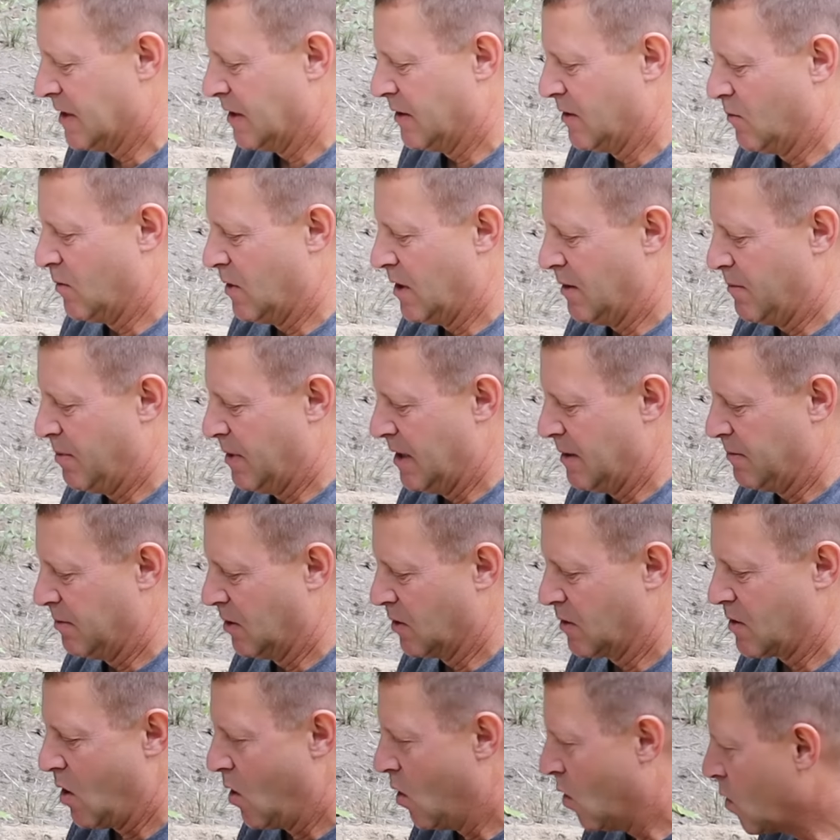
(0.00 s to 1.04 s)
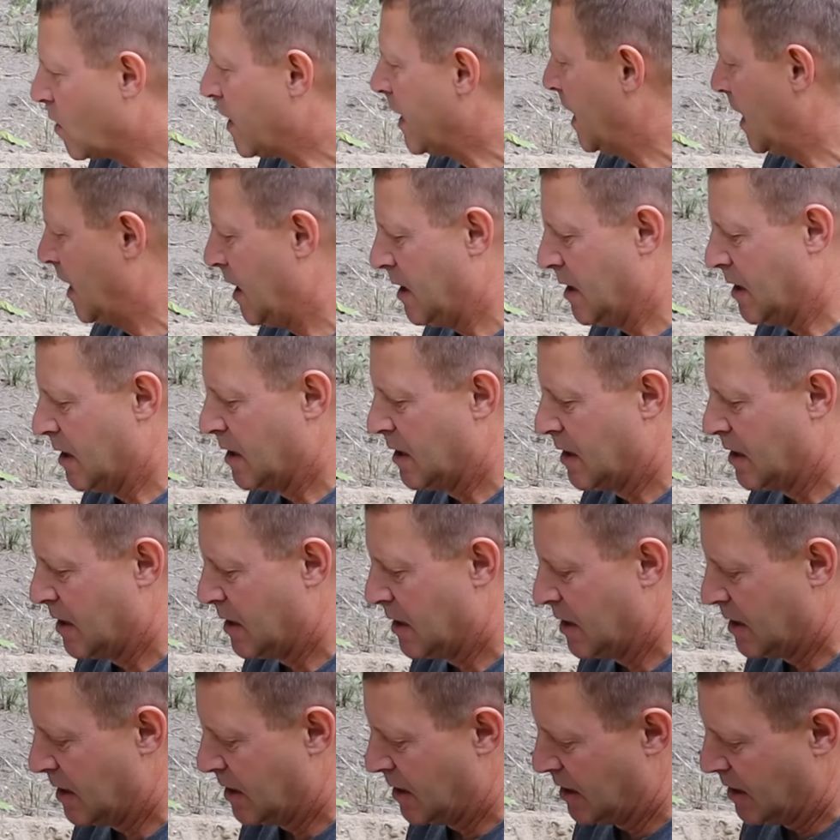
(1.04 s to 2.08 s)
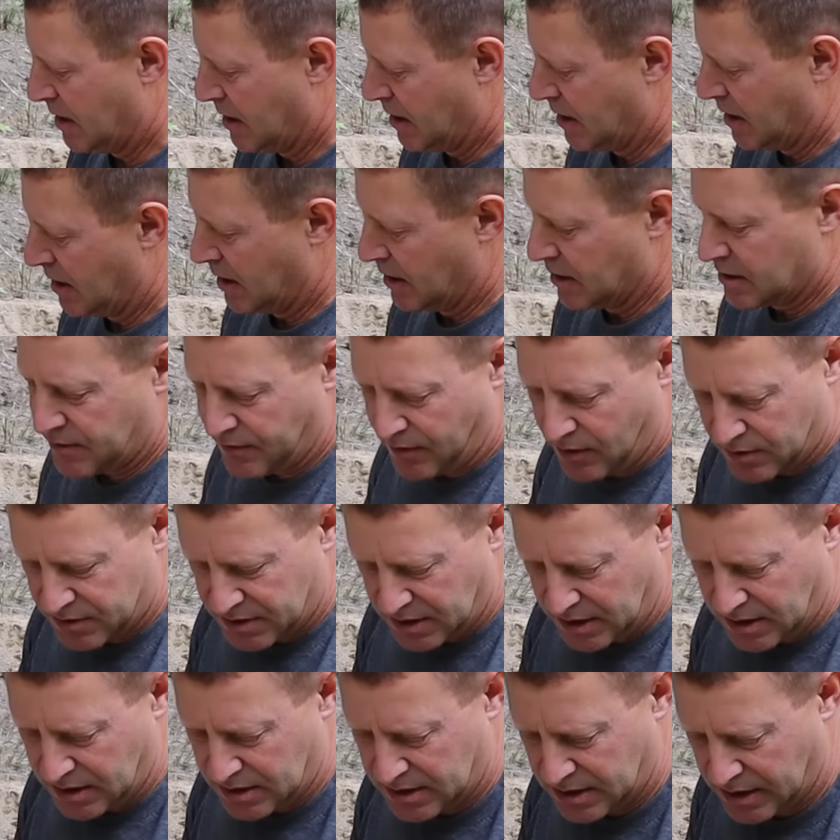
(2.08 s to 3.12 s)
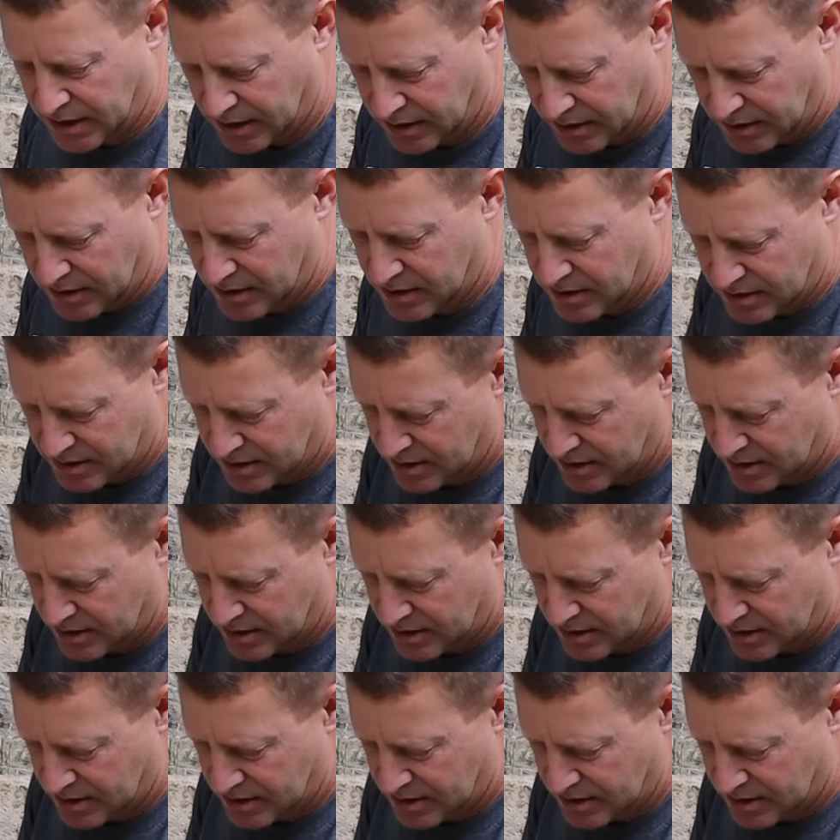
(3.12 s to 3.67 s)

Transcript: on the well pipe look okay, as far as I can tell.